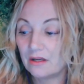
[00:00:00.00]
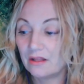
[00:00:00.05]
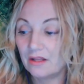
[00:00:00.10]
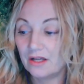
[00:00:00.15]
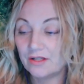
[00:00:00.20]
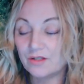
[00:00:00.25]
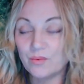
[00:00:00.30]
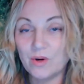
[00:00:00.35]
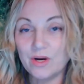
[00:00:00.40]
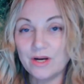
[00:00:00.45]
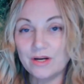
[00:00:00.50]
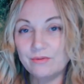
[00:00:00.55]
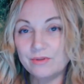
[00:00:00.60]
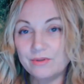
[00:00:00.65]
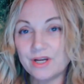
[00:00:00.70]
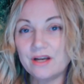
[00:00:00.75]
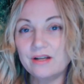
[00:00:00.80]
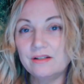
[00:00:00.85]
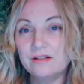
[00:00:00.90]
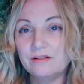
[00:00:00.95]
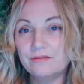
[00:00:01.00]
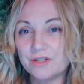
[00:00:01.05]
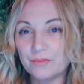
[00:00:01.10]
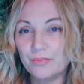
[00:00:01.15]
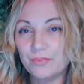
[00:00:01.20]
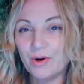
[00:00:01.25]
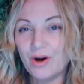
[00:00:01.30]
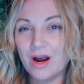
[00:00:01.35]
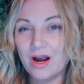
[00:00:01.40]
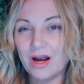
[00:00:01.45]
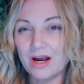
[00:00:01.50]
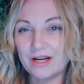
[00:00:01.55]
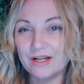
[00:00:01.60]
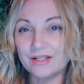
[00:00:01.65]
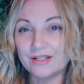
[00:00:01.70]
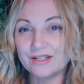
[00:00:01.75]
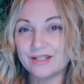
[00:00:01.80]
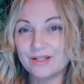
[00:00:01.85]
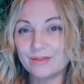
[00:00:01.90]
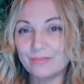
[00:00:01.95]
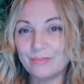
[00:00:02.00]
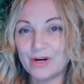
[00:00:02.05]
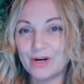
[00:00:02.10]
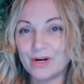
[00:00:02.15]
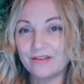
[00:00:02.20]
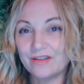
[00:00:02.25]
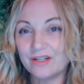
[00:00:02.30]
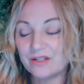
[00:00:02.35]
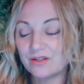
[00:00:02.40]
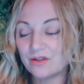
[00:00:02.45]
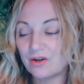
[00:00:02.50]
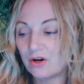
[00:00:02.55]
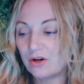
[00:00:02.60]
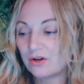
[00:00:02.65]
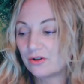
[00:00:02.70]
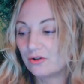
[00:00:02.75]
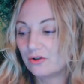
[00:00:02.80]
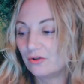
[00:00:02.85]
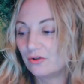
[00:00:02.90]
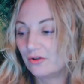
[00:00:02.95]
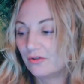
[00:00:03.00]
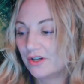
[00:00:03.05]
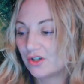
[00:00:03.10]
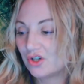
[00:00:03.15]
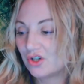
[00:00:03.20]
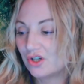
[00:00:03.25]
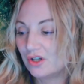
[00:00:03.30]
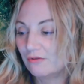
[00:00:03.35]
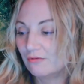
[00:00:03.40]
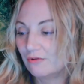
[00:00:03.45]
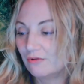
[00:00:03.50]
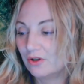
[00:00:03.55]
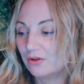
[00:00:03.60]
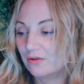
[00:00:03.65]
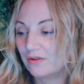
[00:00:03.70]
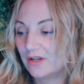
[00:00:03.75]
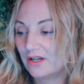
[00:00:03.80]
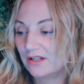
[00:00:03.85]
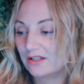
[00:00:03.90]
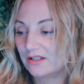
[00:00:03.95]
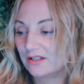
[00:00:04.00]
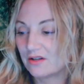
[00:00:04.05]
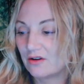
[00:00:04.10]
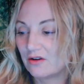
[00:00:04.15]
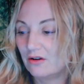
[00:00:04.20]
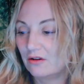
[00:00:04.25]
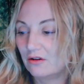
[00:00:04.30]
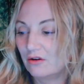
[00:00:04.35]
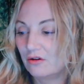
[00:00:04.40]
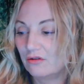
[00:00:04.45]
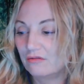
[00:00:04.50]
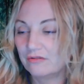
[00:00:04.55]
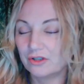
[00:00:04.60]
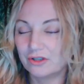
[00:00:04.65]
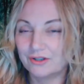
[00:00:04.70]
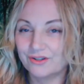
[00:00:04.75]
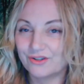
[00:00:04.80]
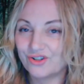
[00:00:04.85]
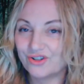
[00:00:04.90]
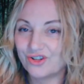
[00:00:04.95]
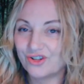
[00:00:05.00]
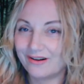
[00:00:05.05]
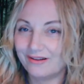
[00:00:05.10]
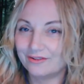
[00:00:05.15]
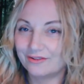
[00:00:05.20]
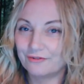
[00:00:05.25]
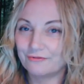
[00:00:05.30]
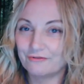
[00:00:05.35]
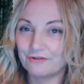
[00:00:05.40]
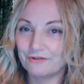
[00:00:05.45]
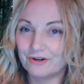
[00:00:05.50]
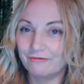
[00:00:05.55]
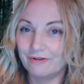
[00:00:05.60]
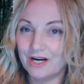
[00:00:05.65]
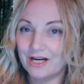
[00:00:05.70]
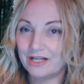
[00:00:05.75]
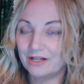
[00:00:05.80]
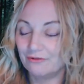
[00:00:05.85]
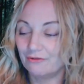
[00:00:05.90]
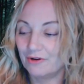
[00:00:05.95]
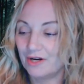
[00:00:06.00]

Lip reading: that's why I was kind of surprised by this article that she wrote that is all over Childfree Reddit